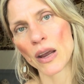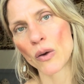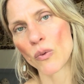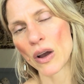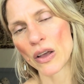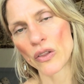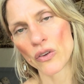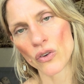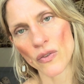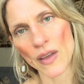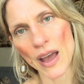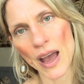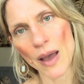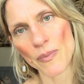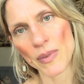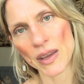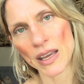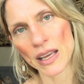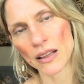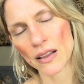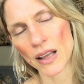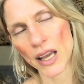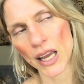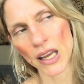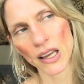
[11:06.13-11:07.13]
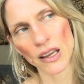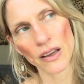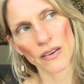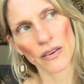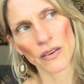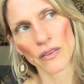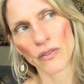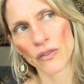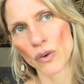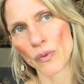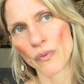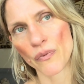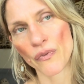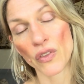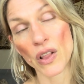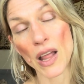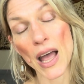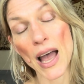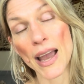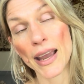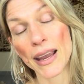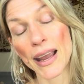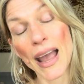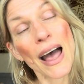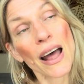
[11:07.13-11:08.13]
whether that be like from
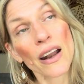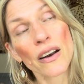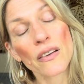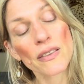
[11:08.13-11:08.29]
flying out